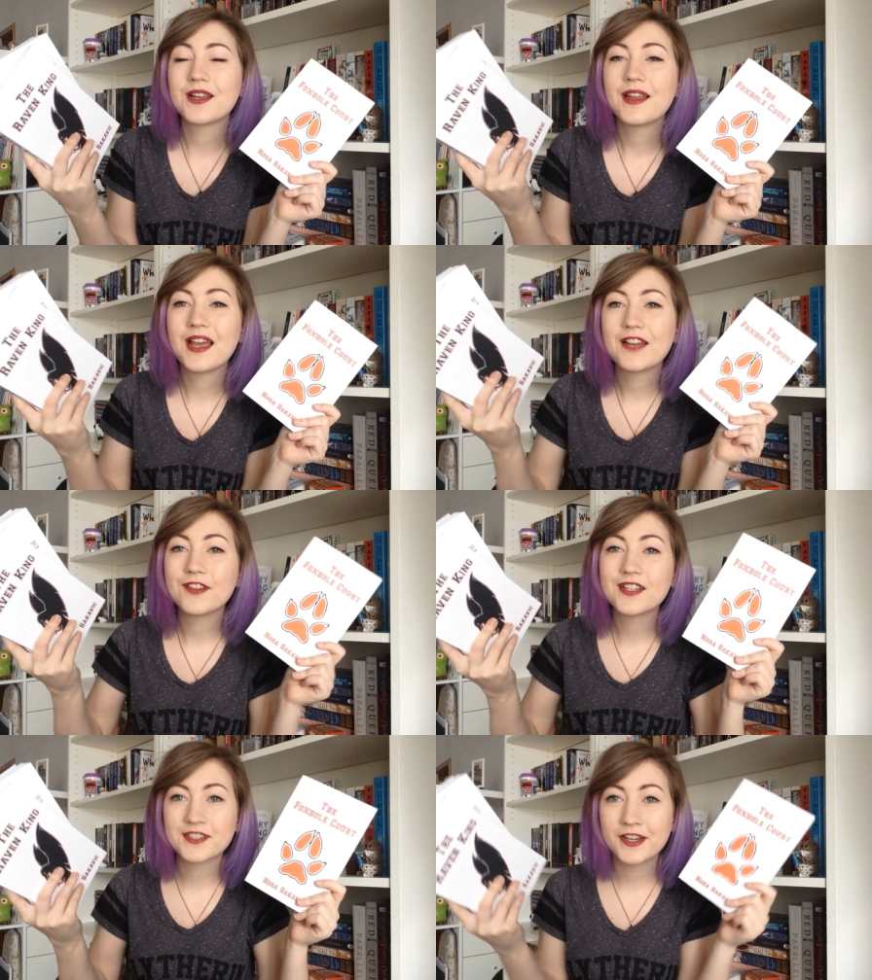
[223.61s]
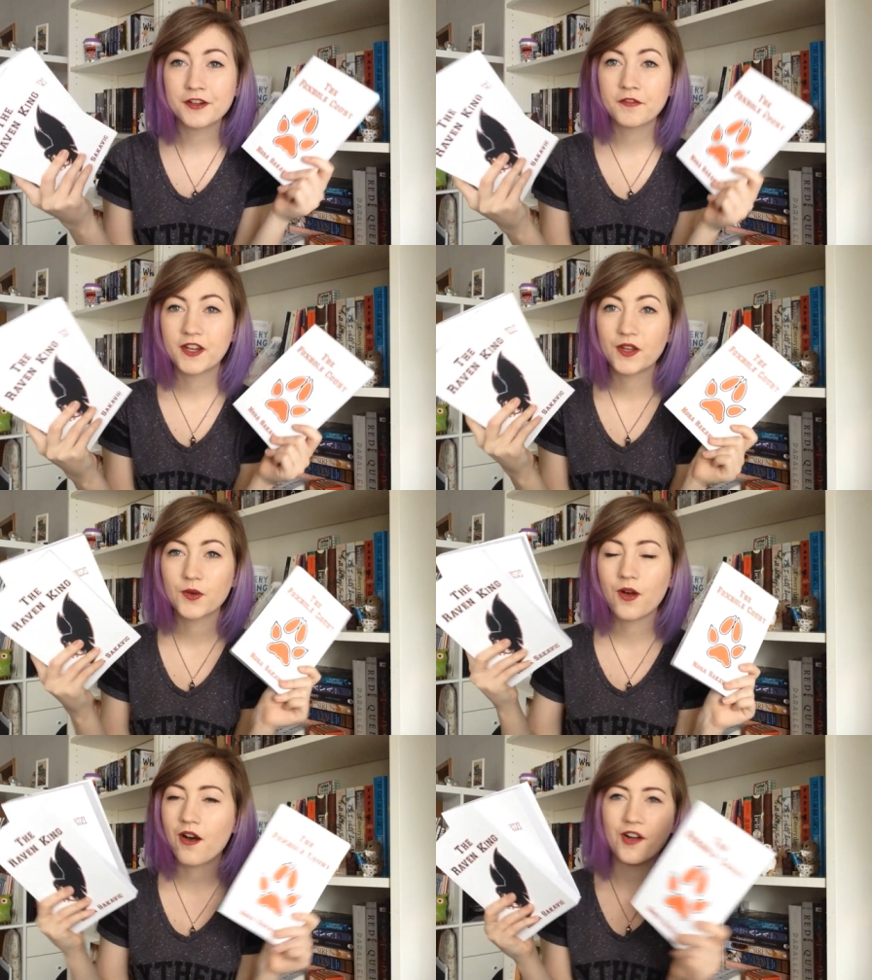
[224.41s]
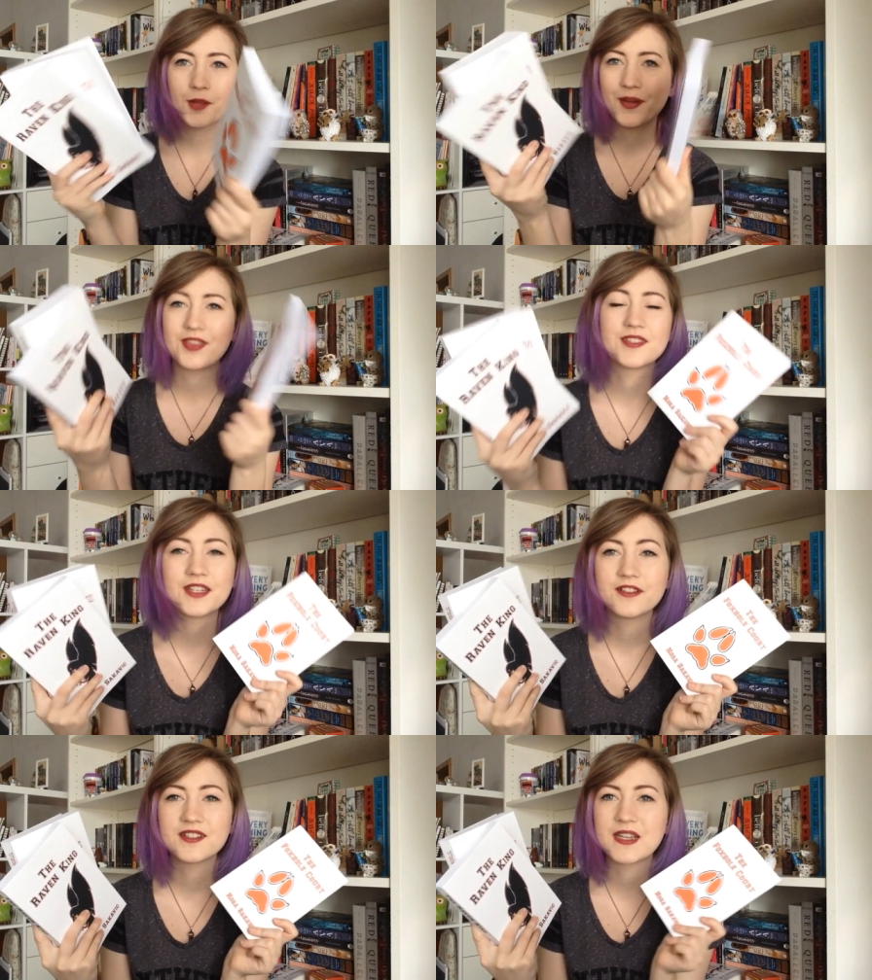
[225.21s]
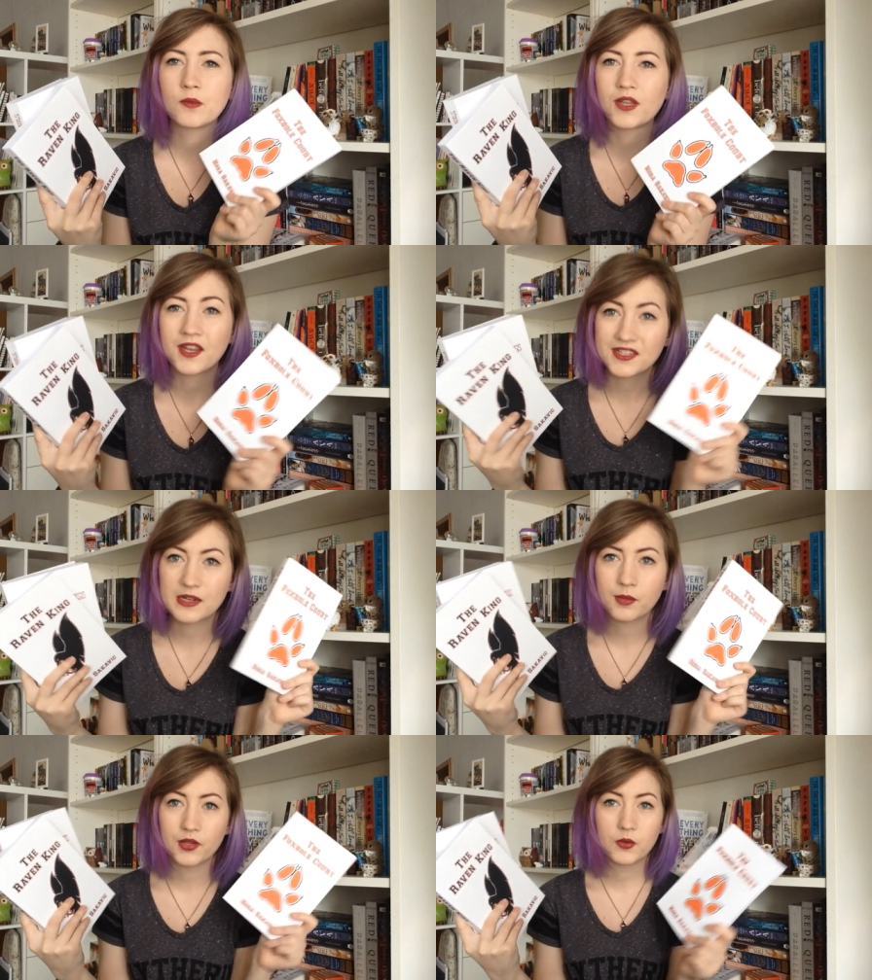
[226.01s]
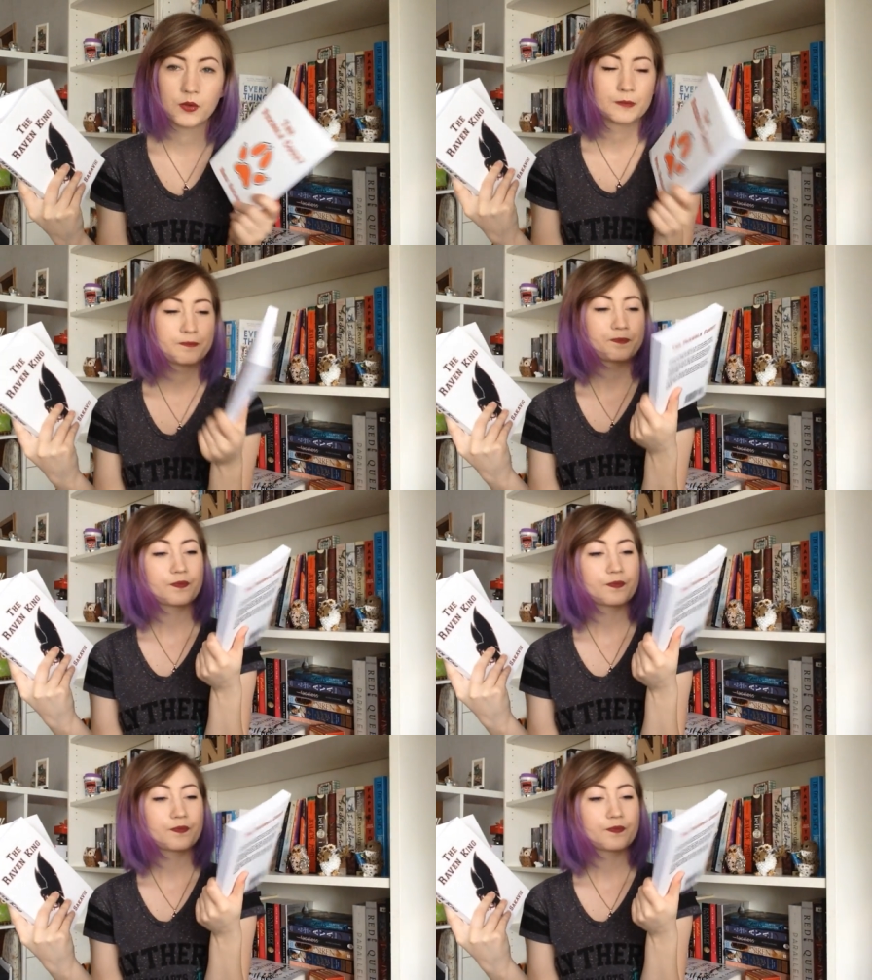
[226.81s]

I have an entire video all about the series. I will link it down below.